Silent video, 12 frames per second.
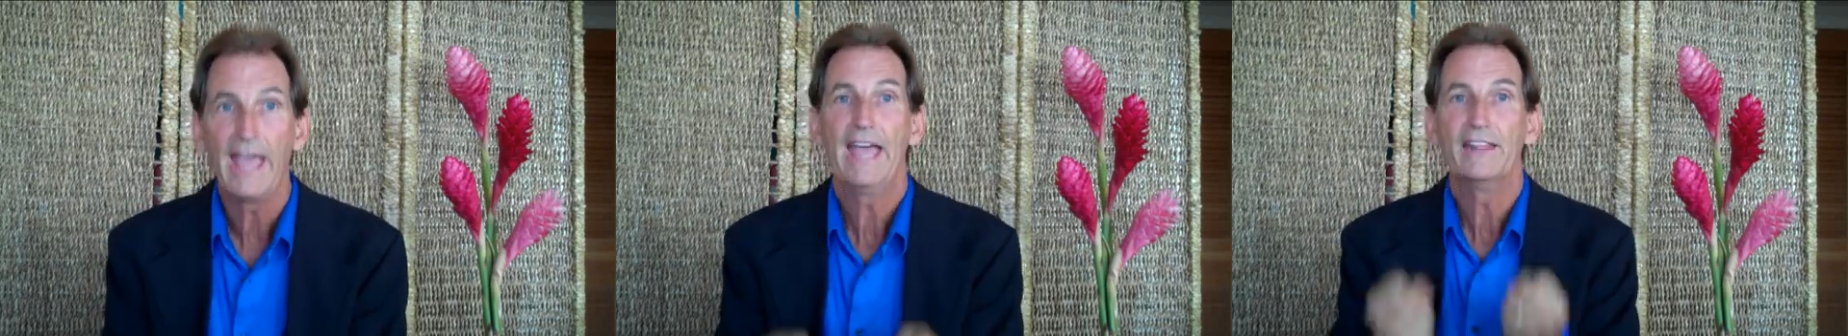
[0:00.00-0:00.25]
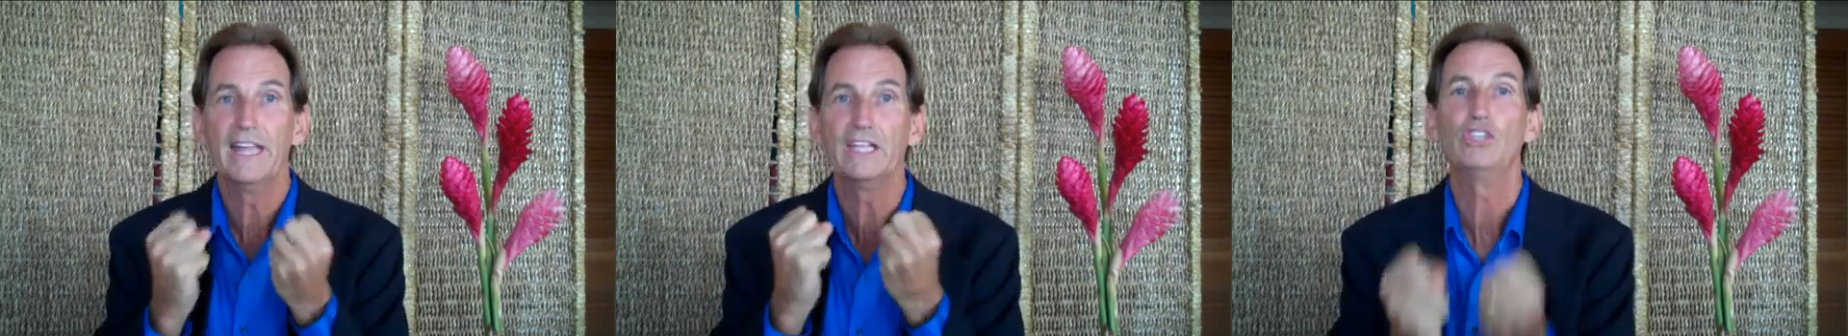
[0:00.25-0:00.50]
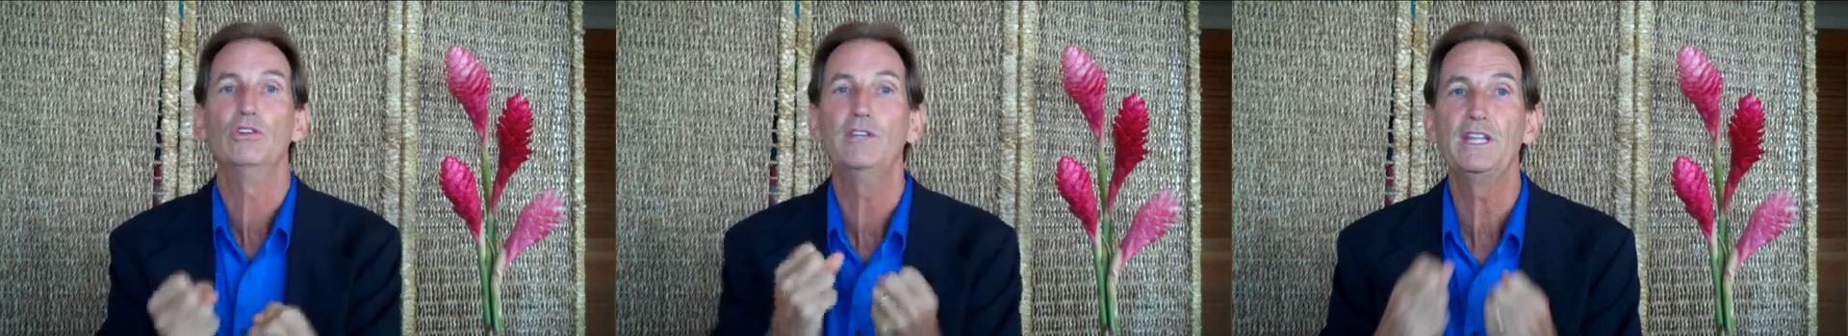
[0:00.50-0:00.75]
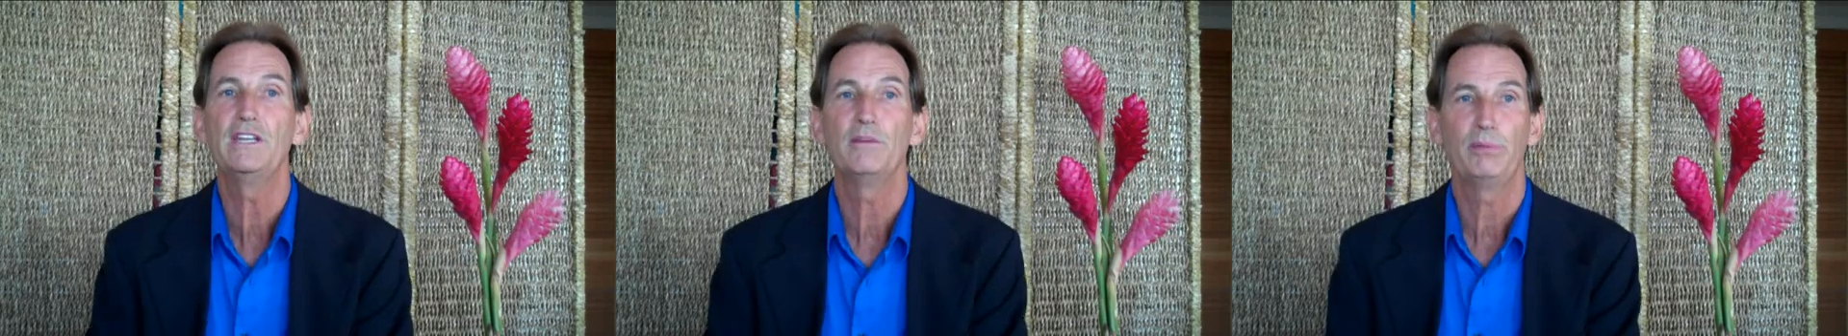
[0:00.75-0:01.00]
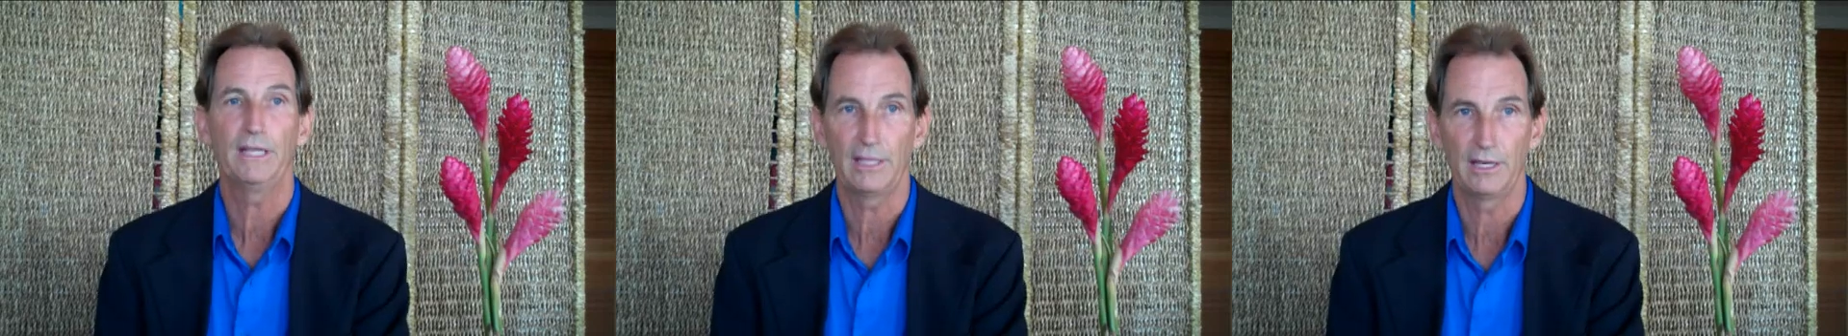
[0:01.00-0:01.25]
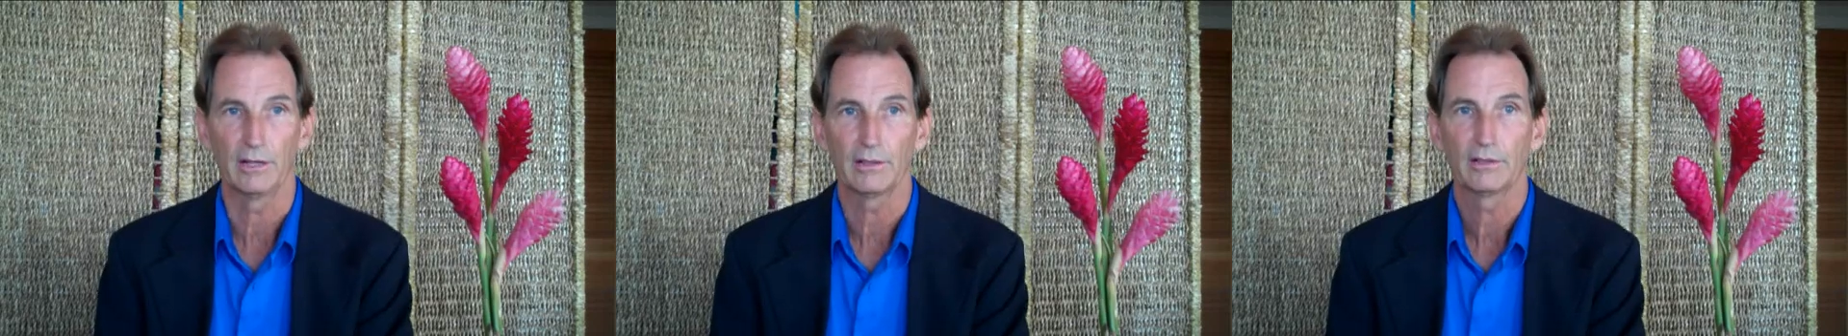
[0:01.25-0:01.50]
then you need to be
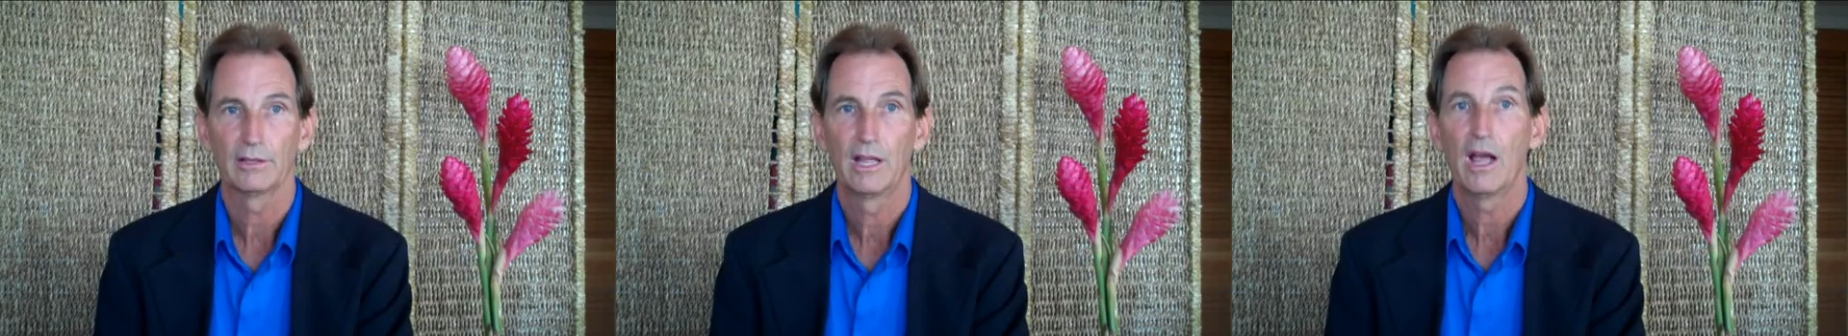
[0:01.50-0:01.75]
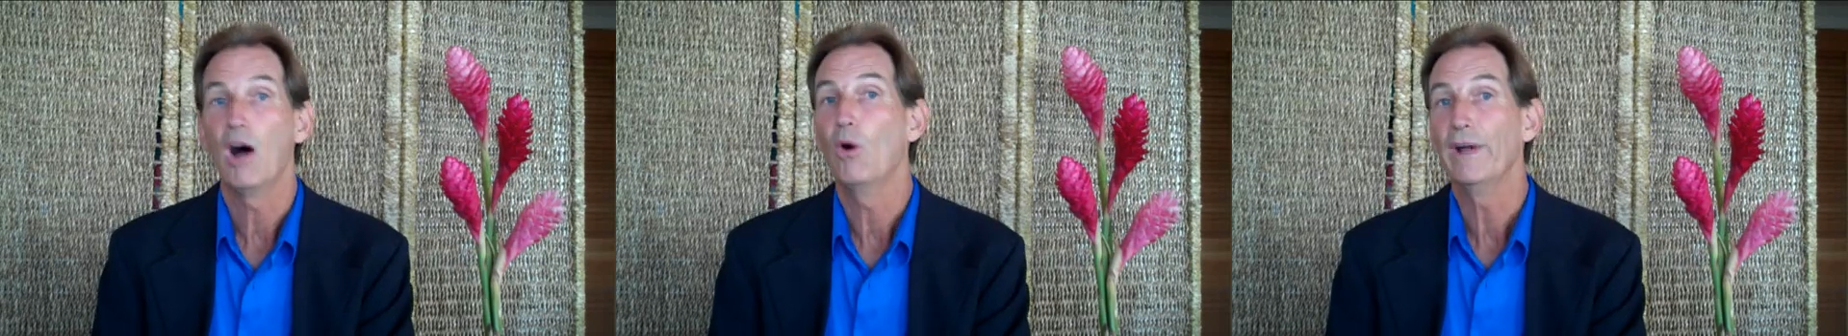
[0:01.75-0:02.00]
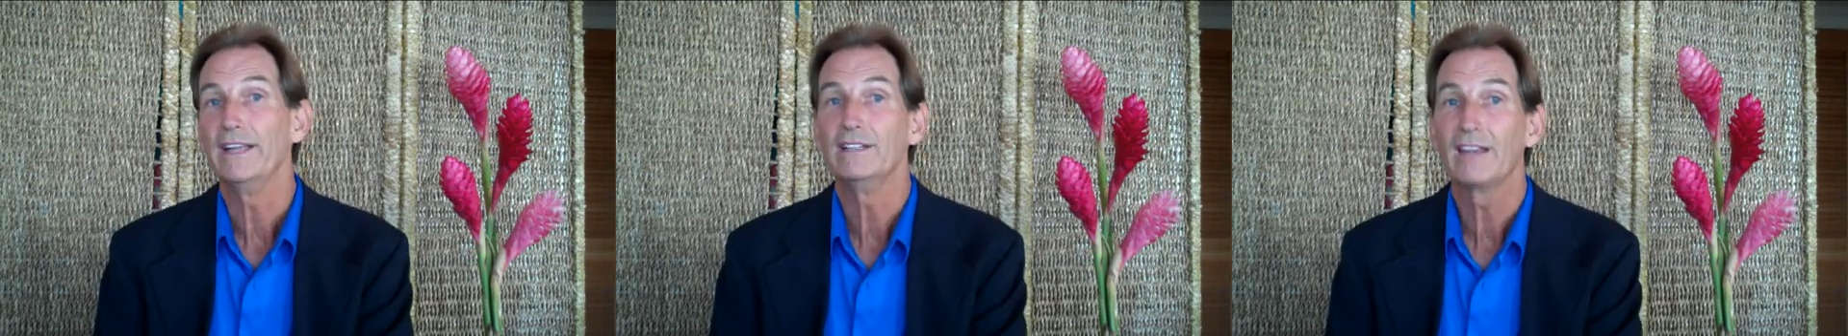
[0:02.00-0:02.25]
here. Oh, wait,